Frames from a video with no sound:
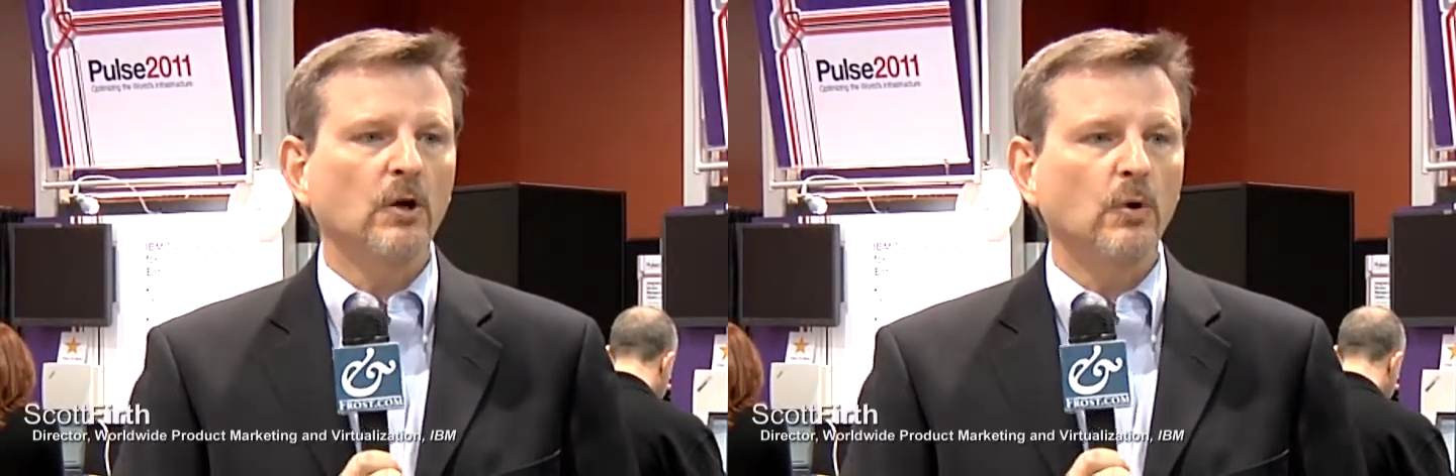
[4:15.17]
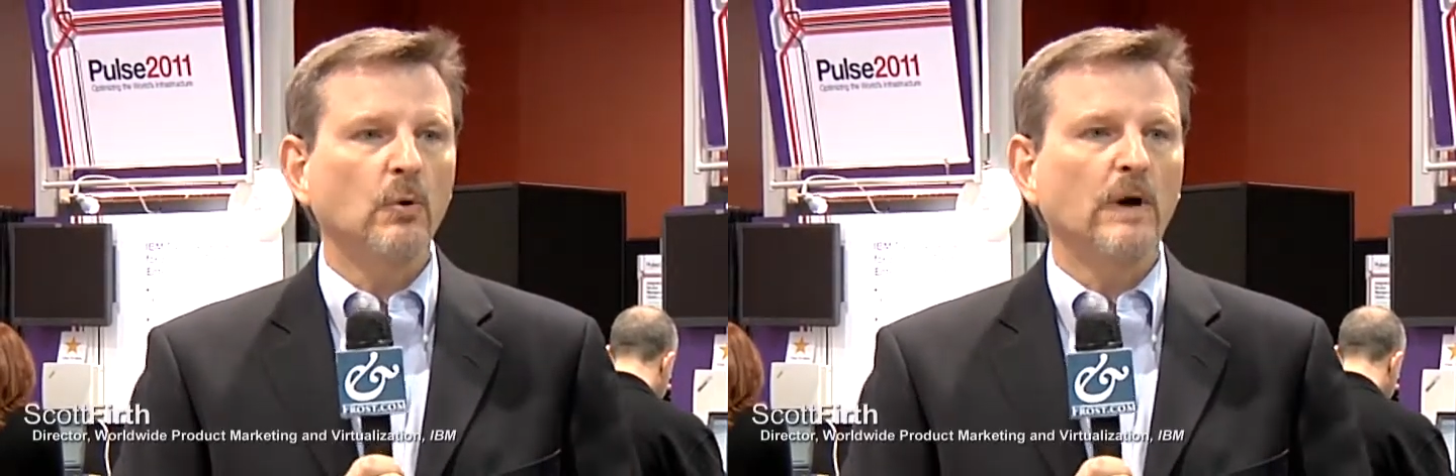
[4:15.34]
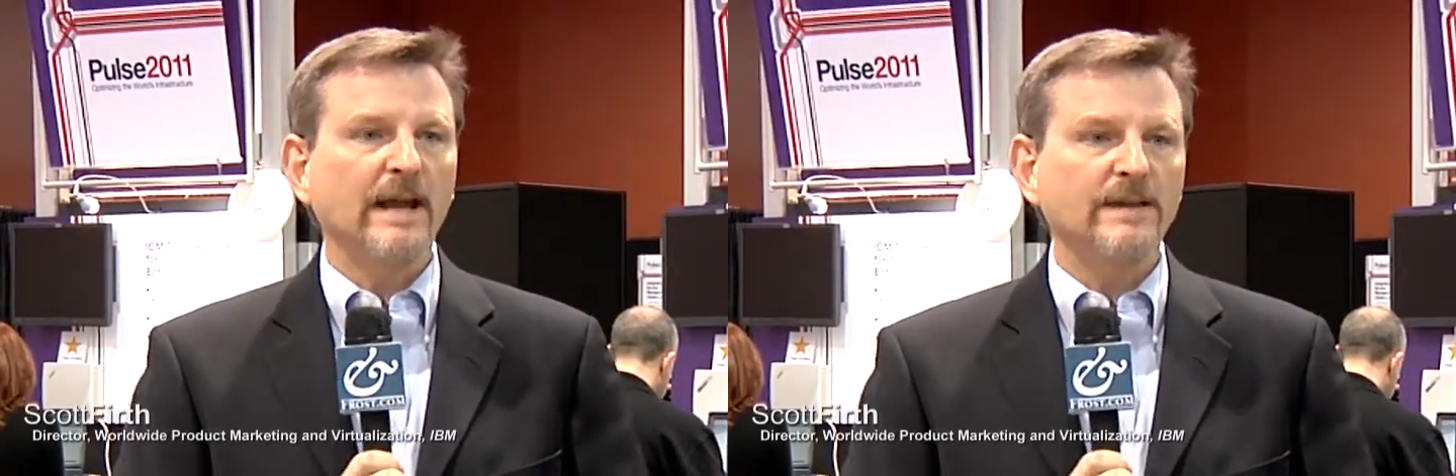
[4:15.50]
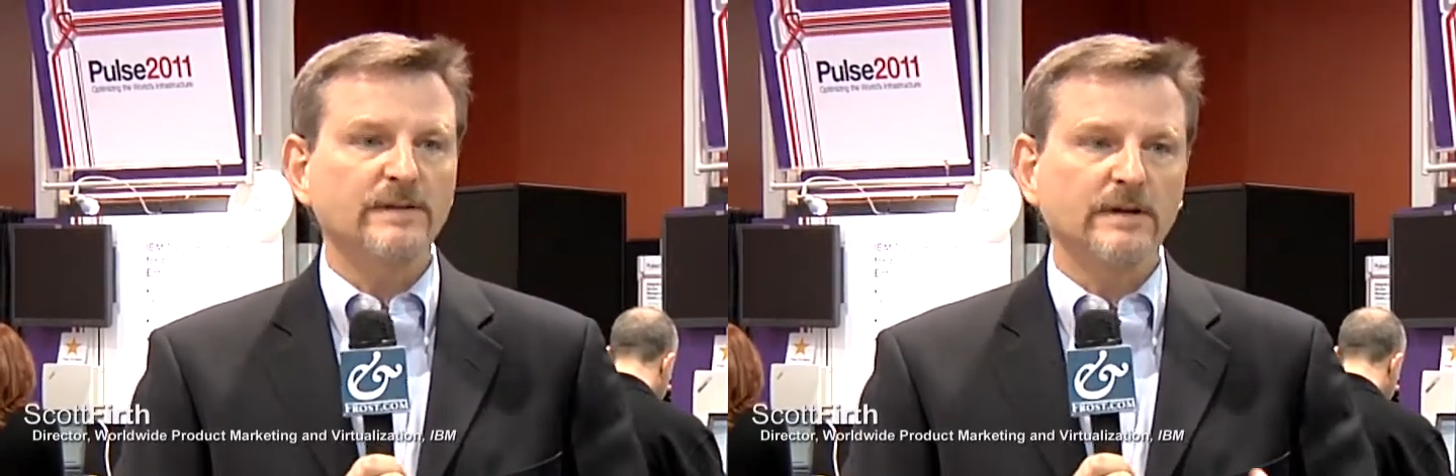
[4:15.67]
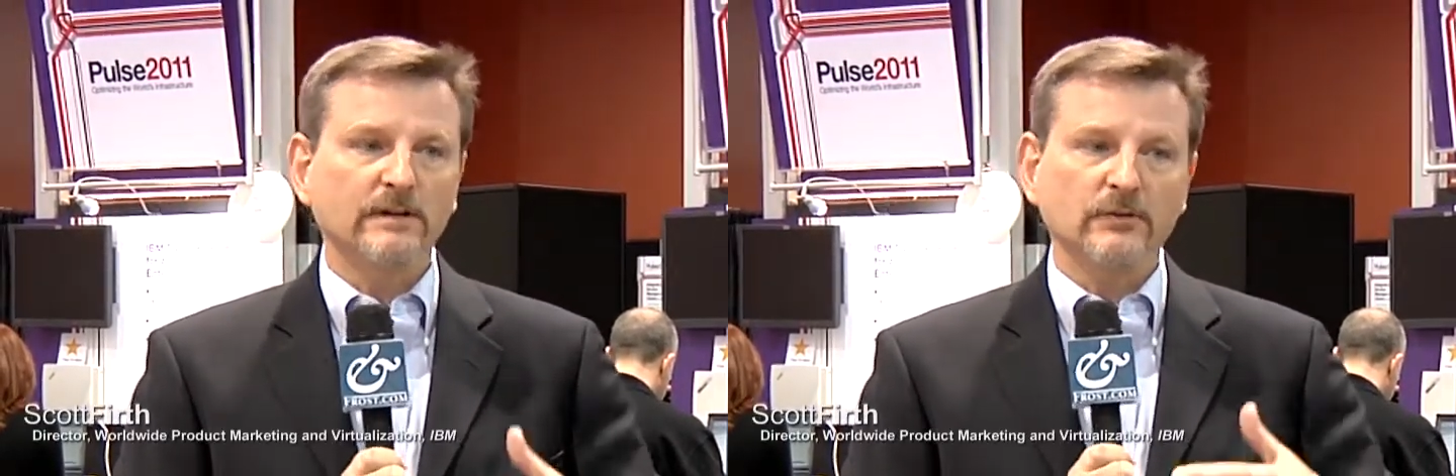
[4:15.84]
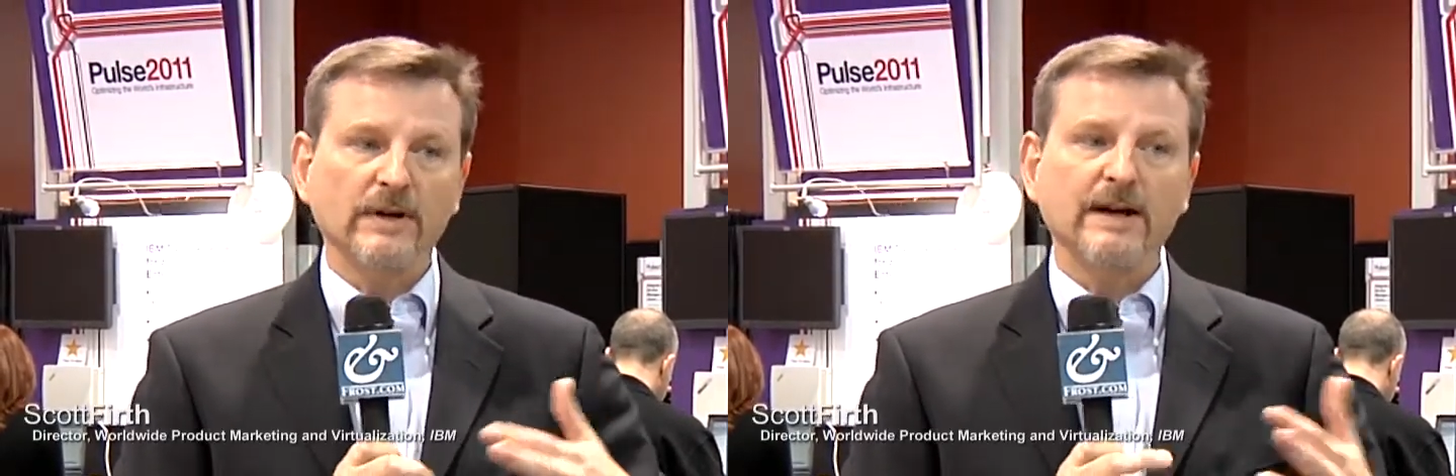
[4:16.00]
who has
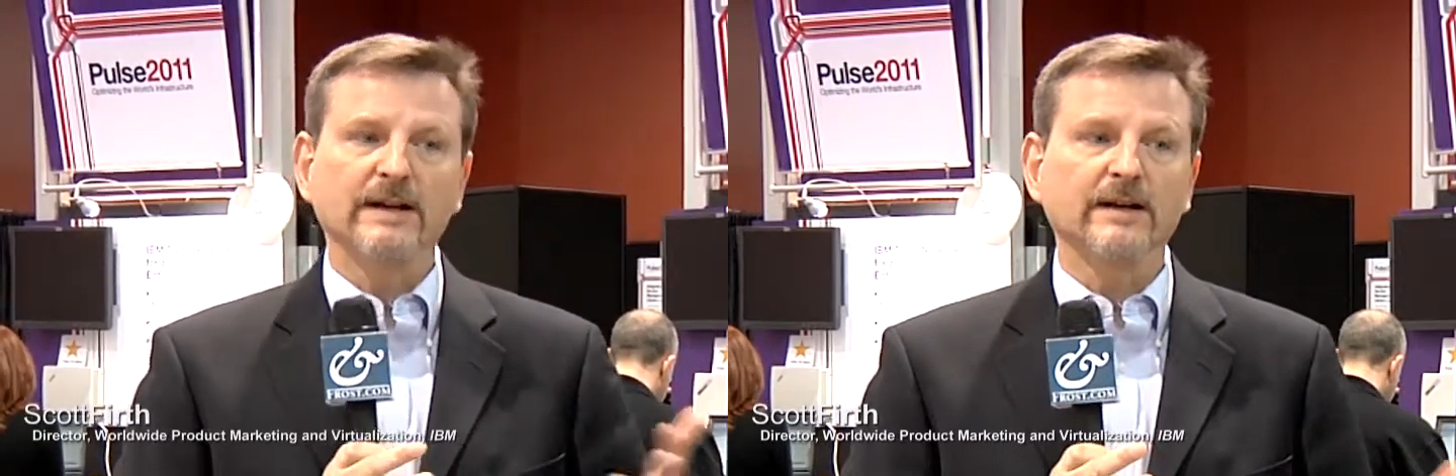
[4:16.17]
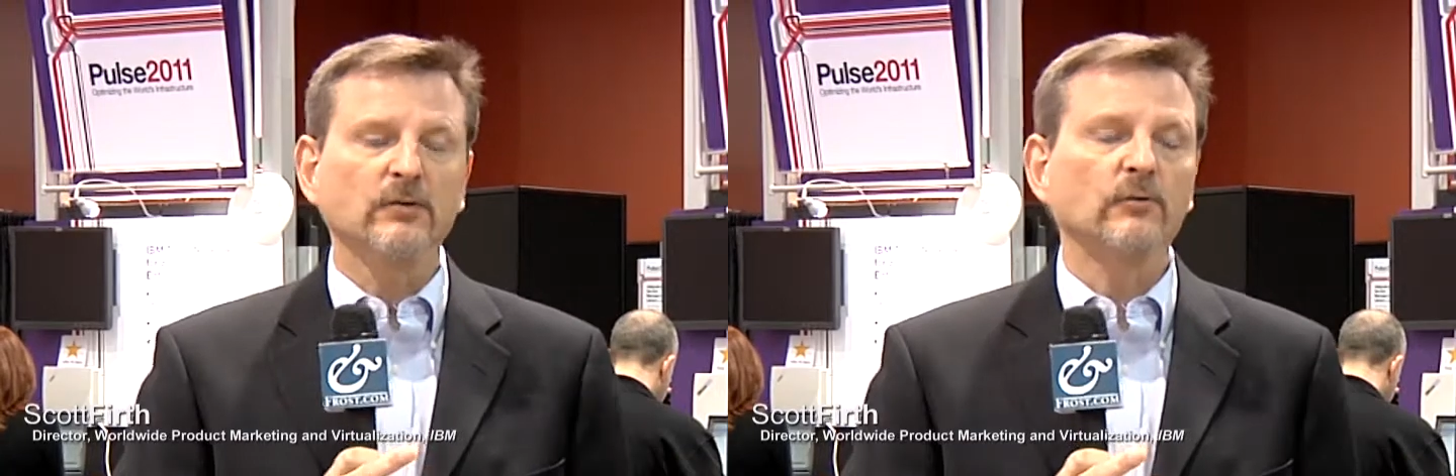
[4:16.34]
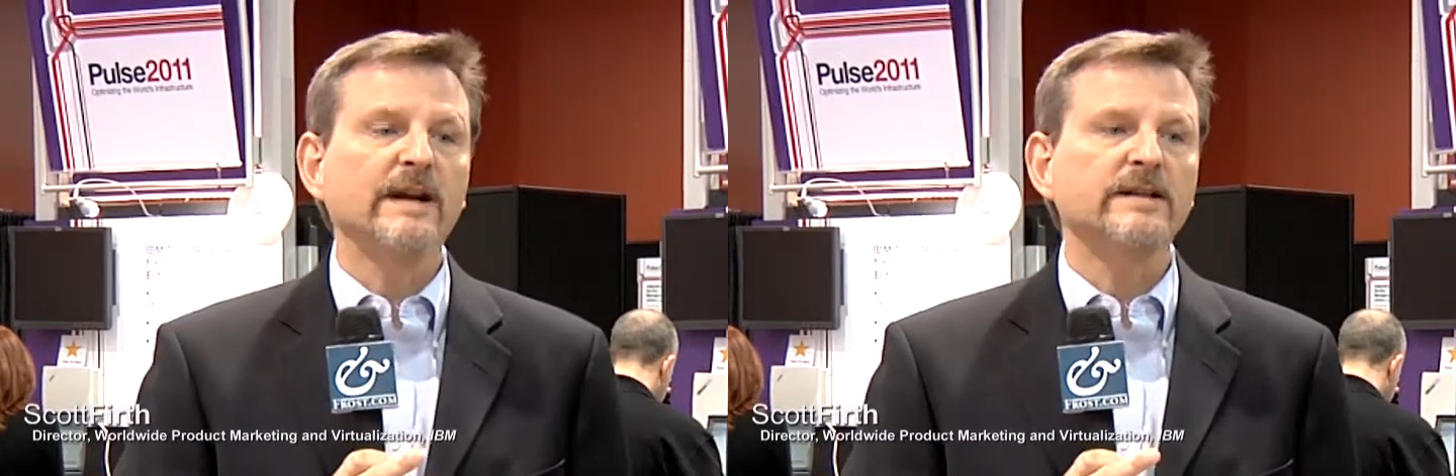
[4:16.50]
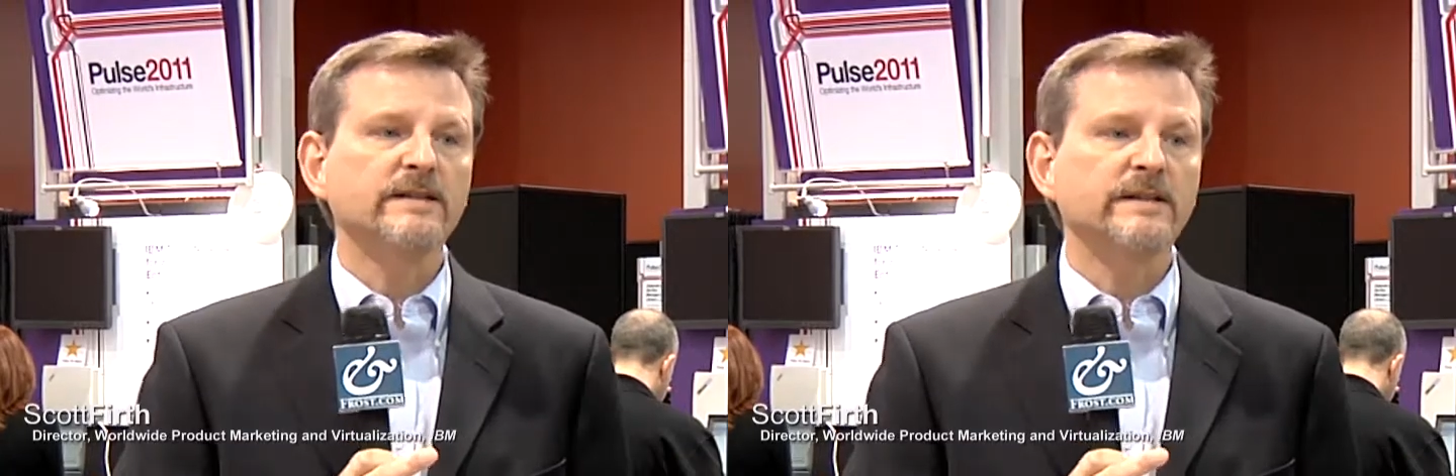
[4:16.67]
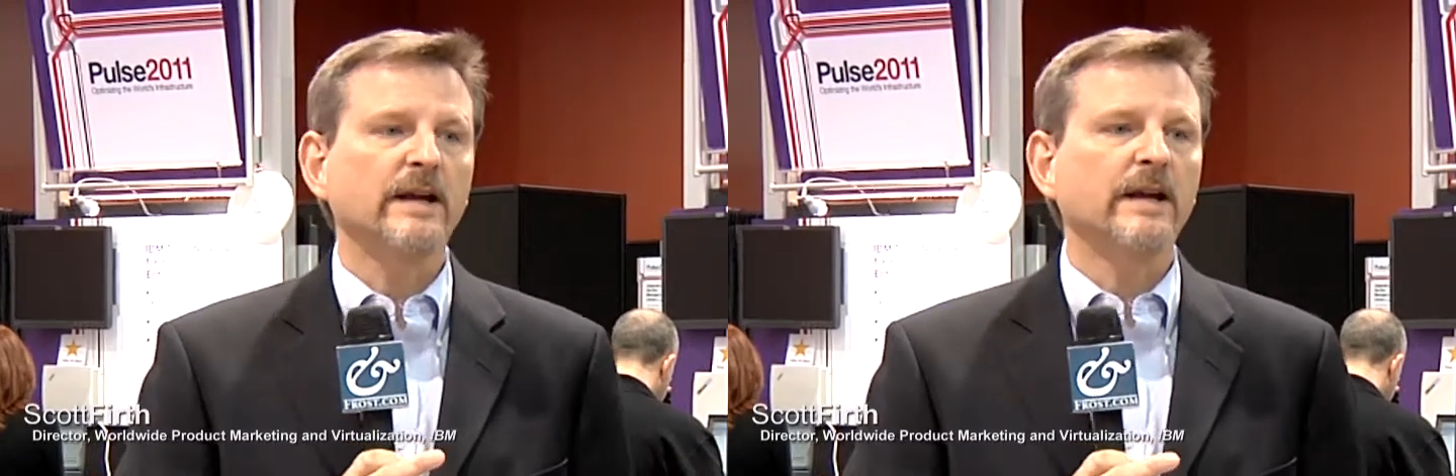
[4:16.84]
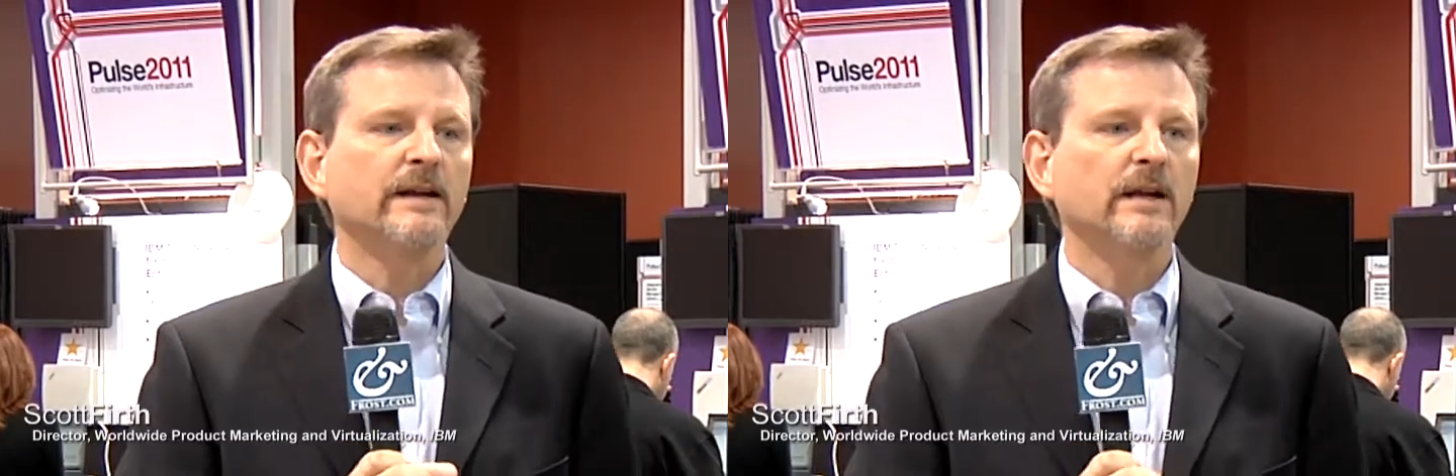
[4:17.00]
created a great
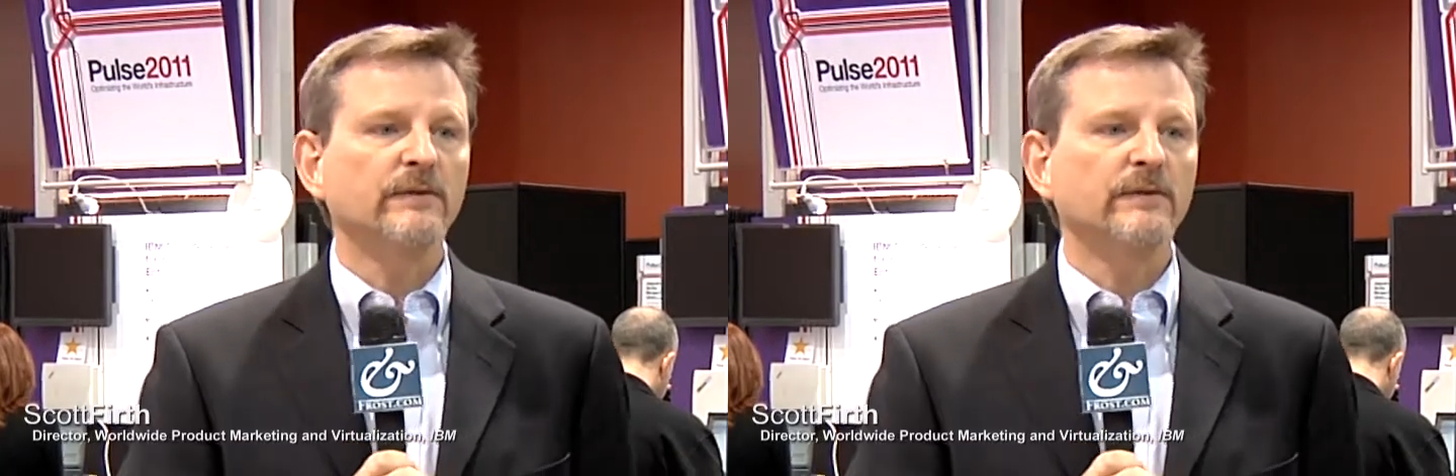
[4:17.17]
set